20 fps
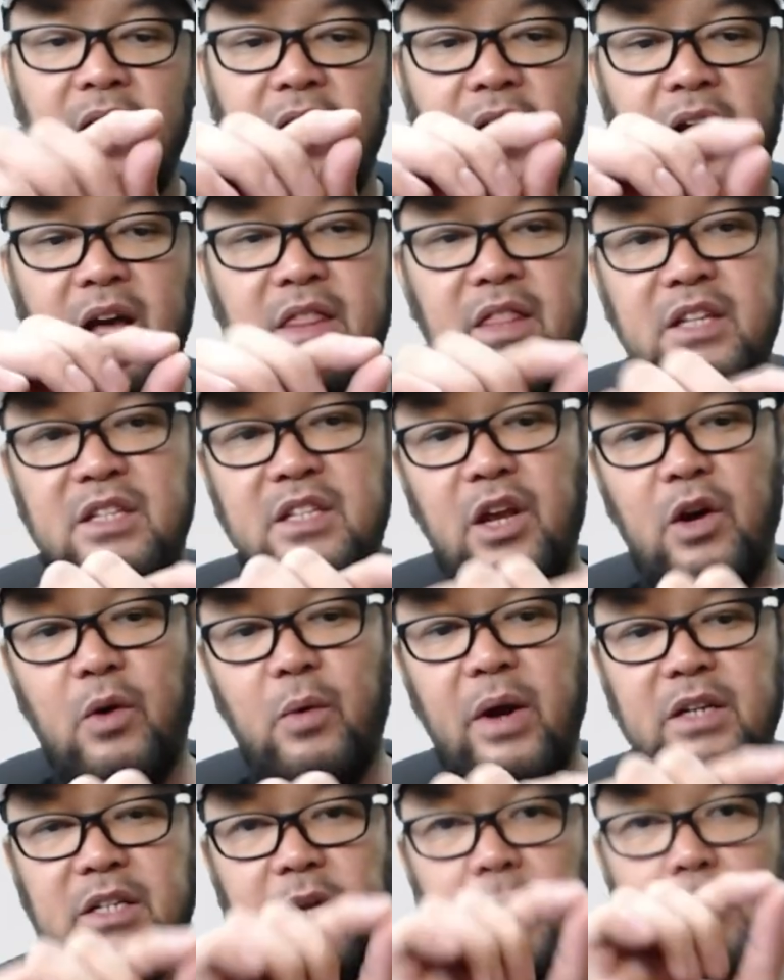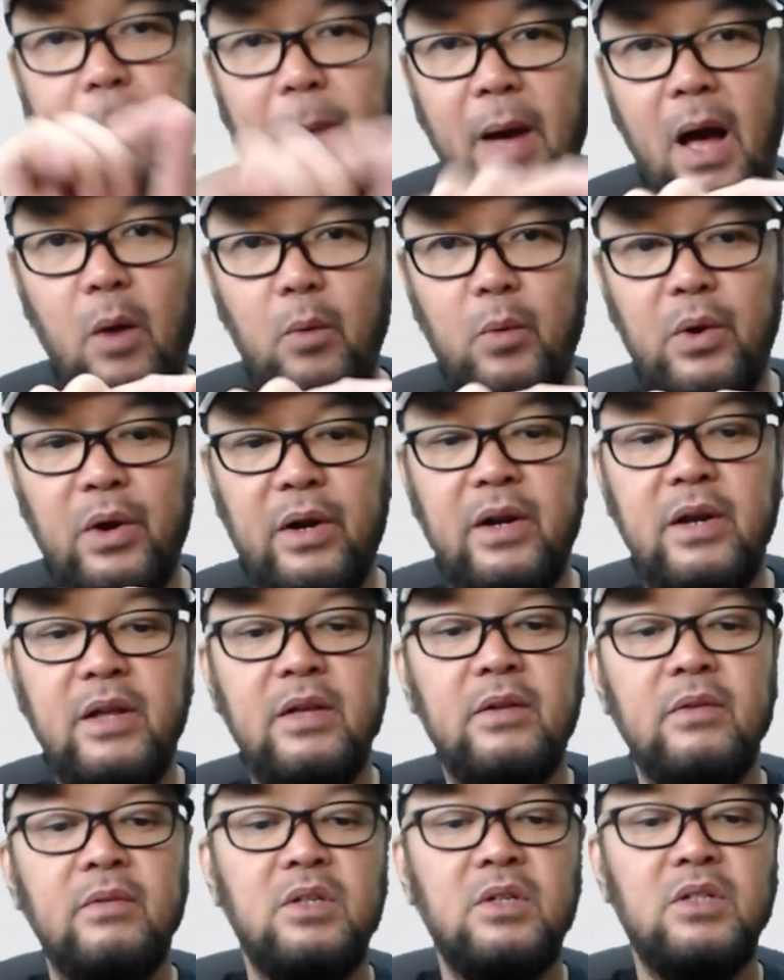Uh, this requires a power,
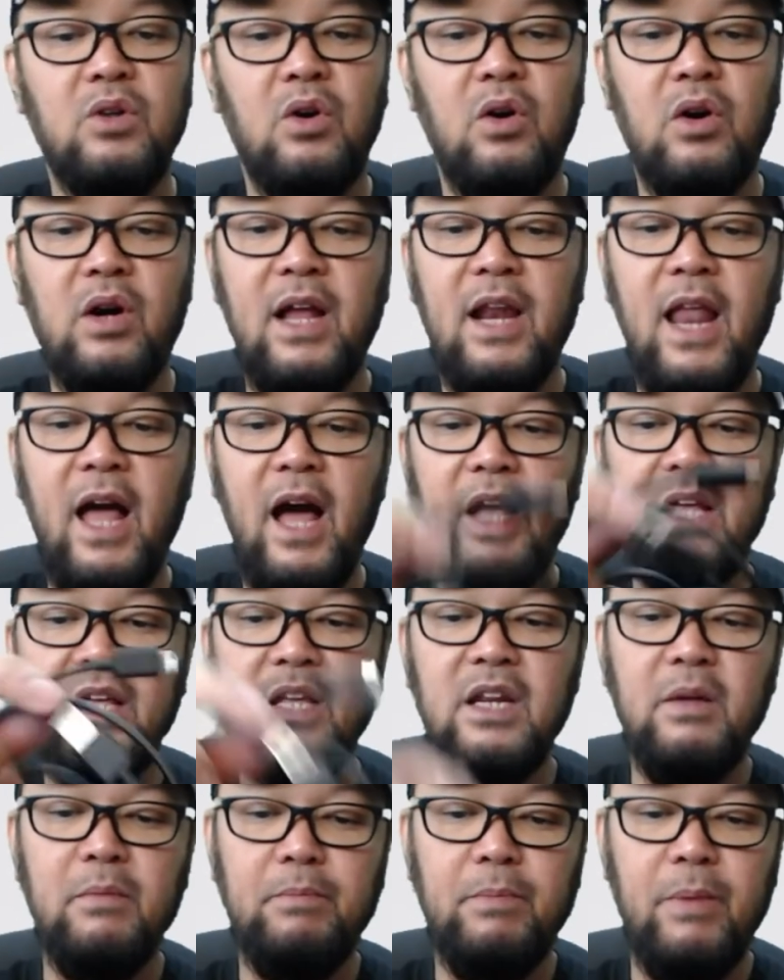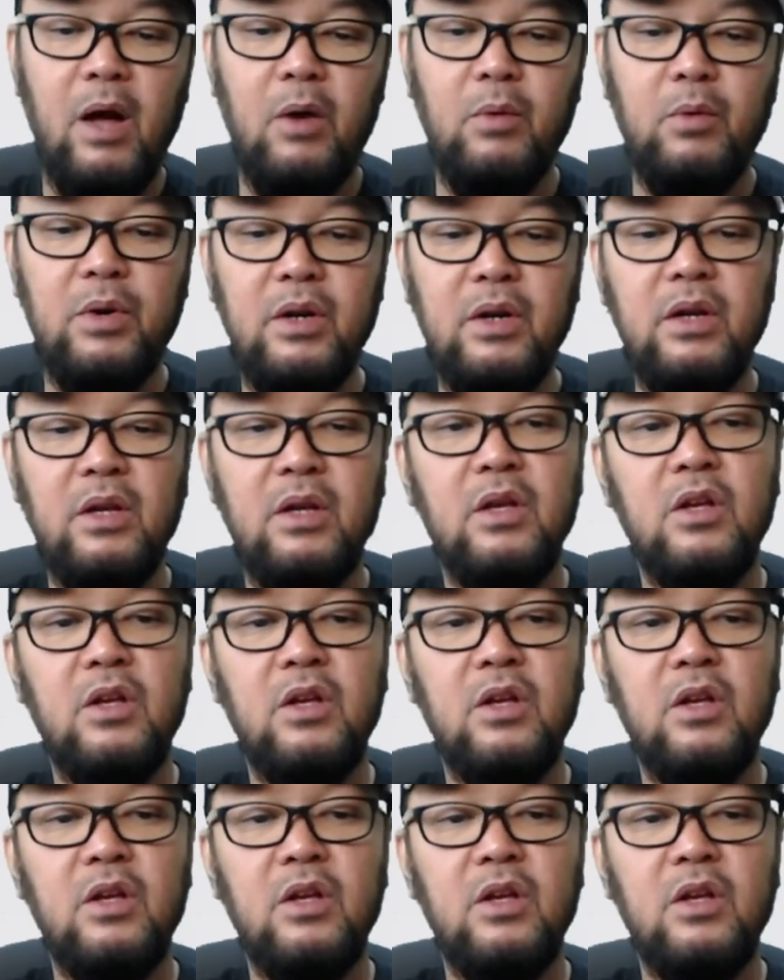so kailangan niya ng power.